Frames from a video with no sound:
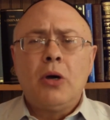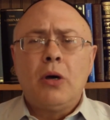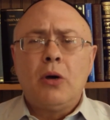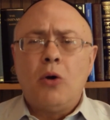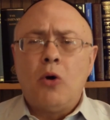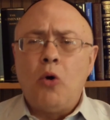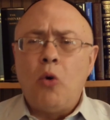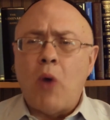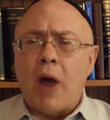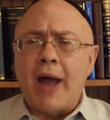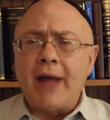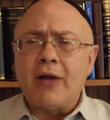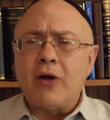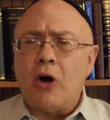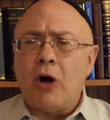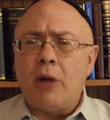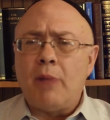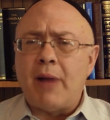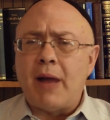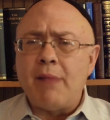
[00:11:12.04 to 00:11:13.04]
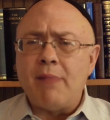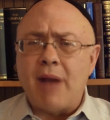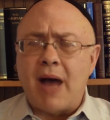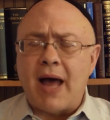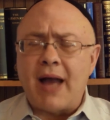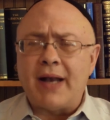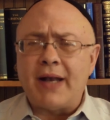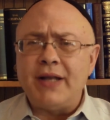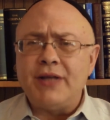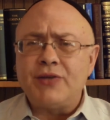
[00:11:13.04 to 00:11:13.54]
who I call
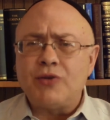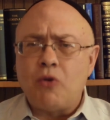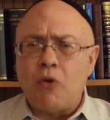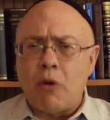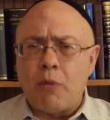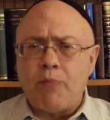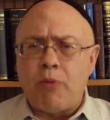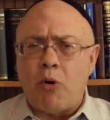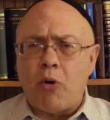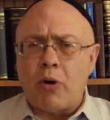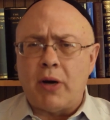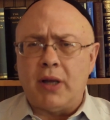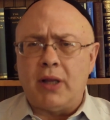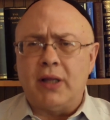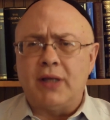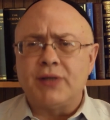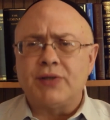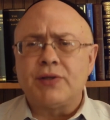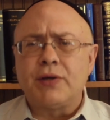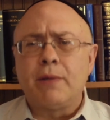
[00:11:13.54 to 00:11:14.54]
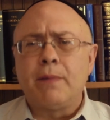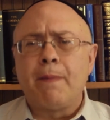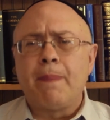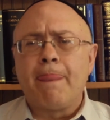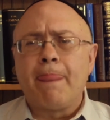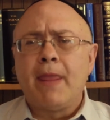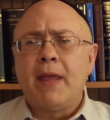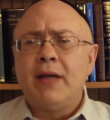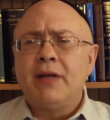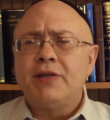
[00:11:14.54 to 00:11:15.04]
Maimonides corporealist,
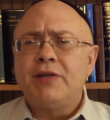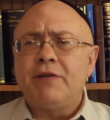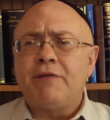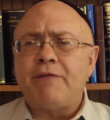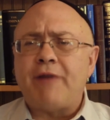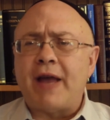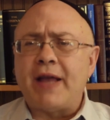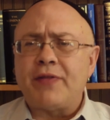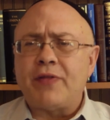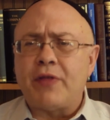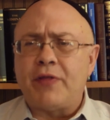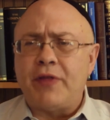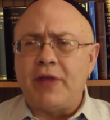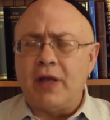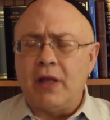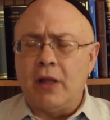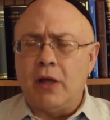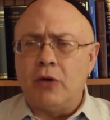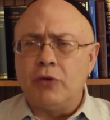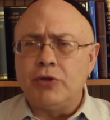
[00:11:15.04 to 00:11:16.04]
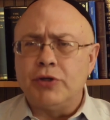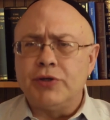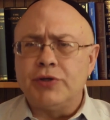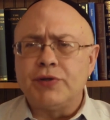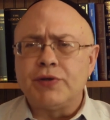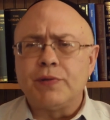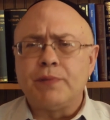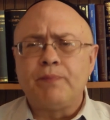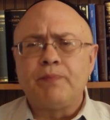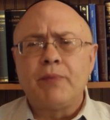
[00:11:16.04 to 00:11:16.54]
to fight the
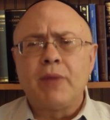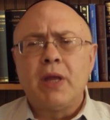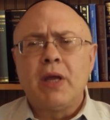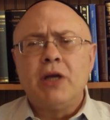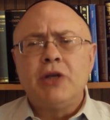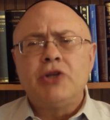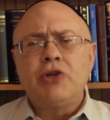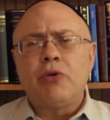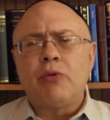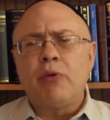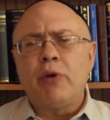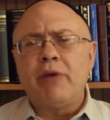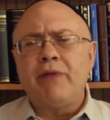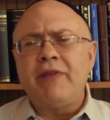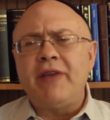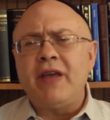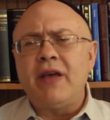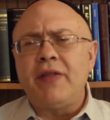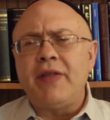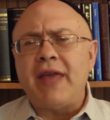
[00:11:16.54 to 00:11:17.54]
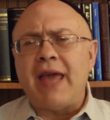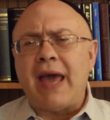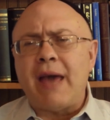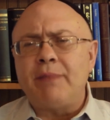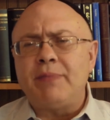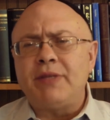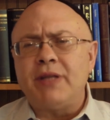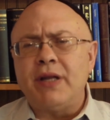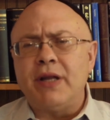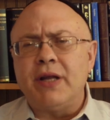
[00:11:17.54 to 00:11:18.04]
theologians, to reveal the
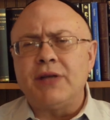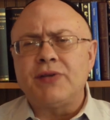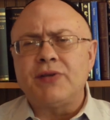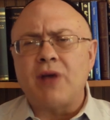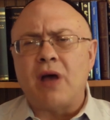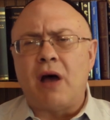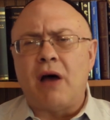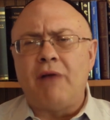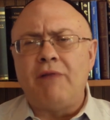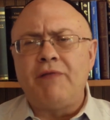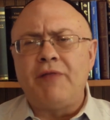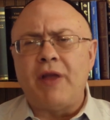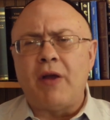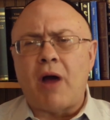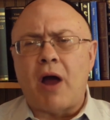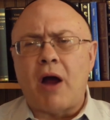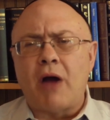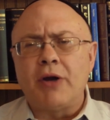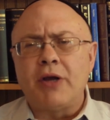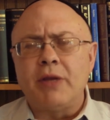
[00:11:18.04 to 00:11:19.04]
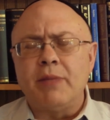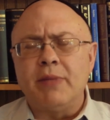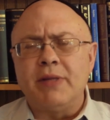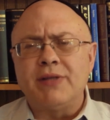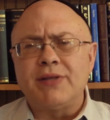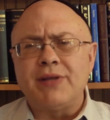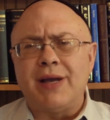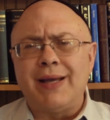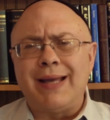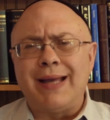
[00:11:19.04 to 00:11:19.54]
emptiness of their
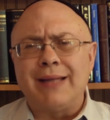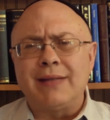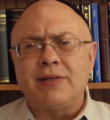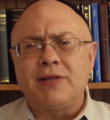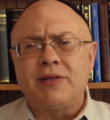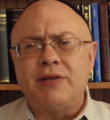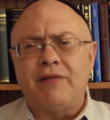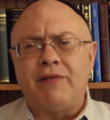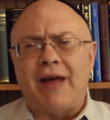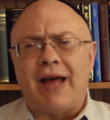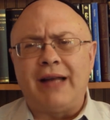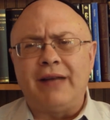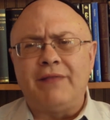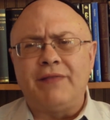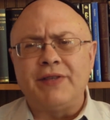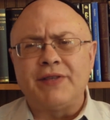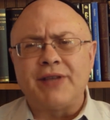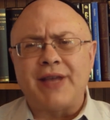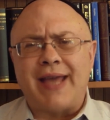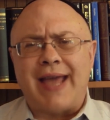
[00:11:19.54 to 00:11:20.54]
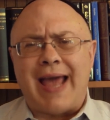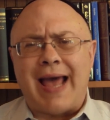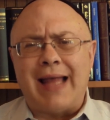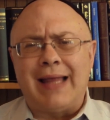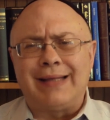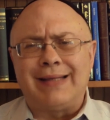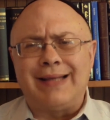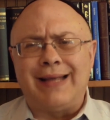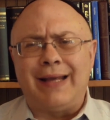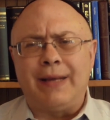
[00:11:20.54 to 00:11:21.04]
arguments against divine
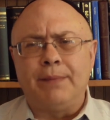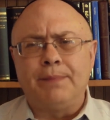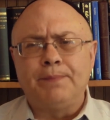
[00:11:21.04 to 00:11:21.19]
physicality.